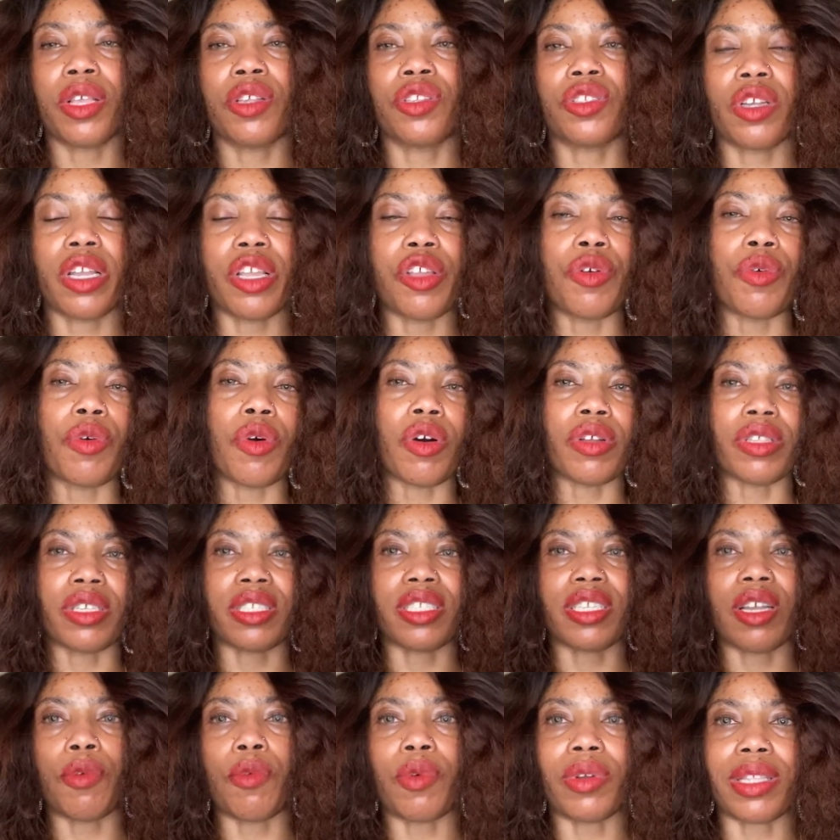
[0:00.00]
so you
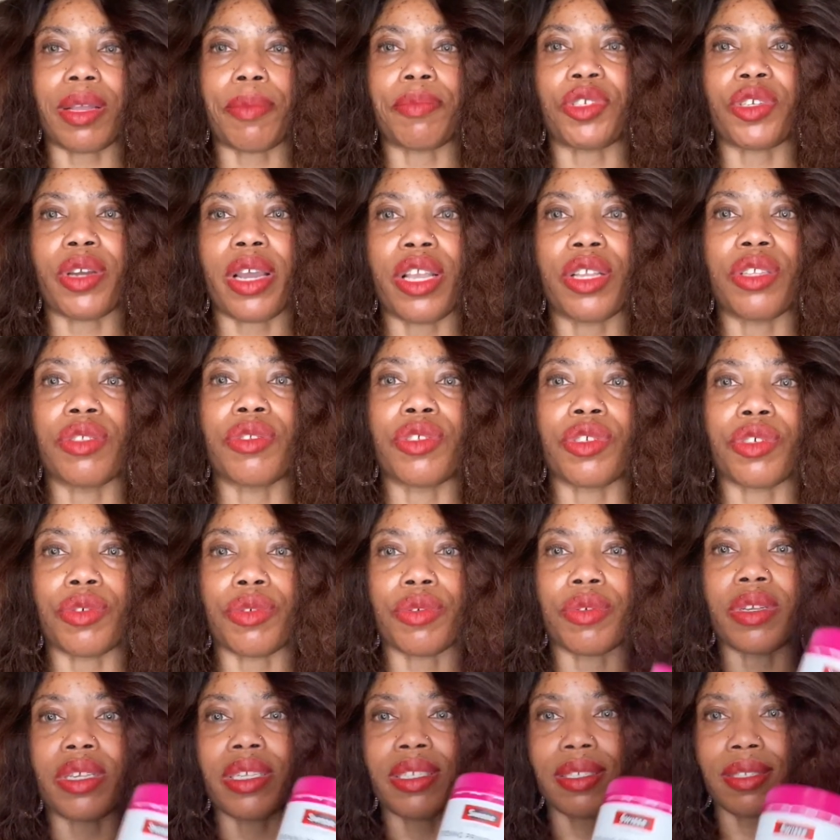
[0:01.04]
understand what I'm trying
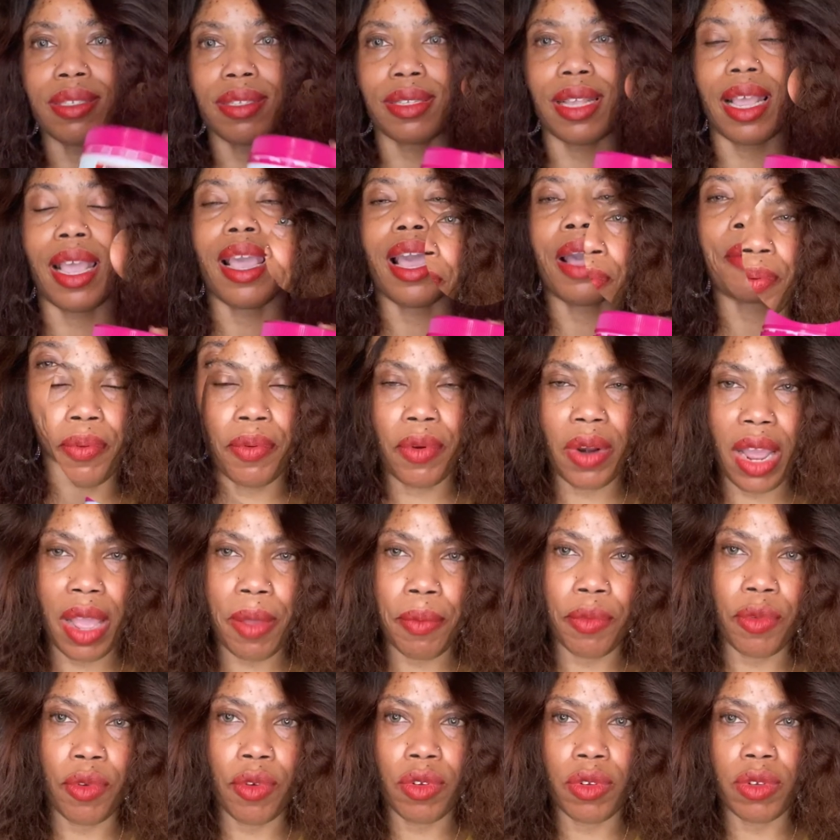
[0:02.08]
to say about
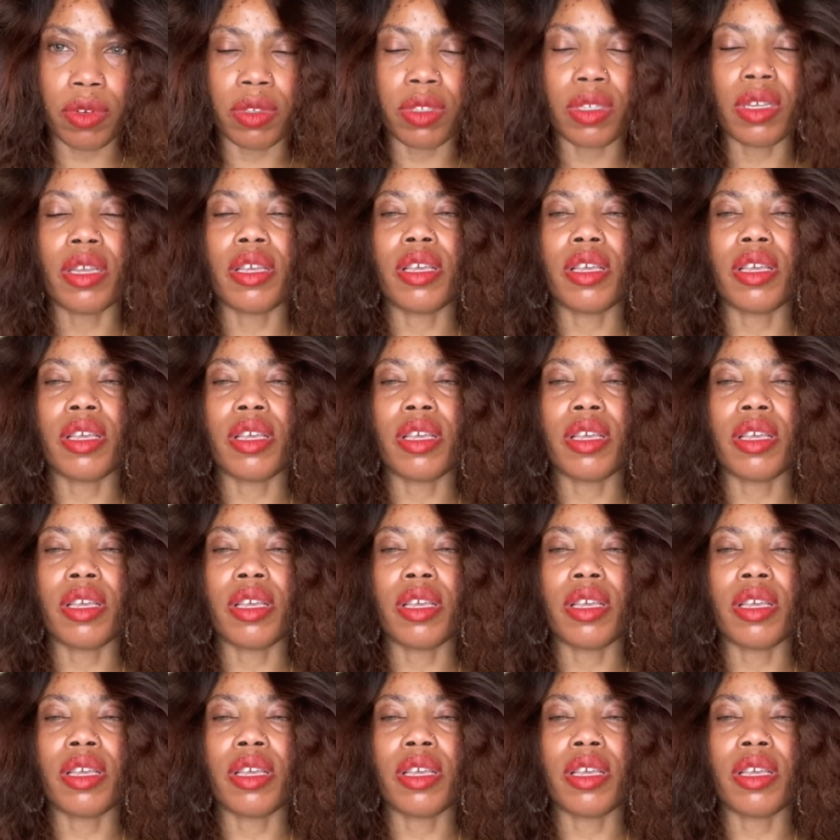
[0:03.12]
primrose.